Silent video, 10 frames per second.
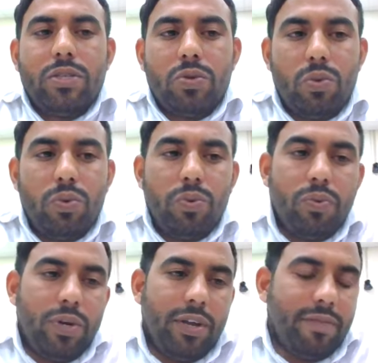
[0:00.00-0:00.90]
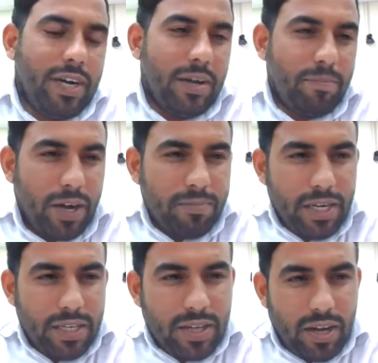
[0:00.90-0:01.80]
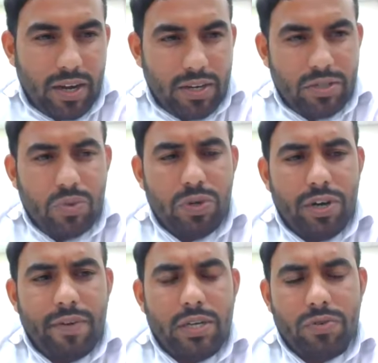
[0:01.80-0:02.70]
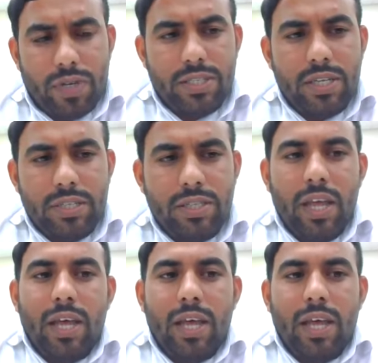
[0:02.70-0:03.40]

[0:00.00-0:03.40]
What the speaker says: on two different departments or on two different universities,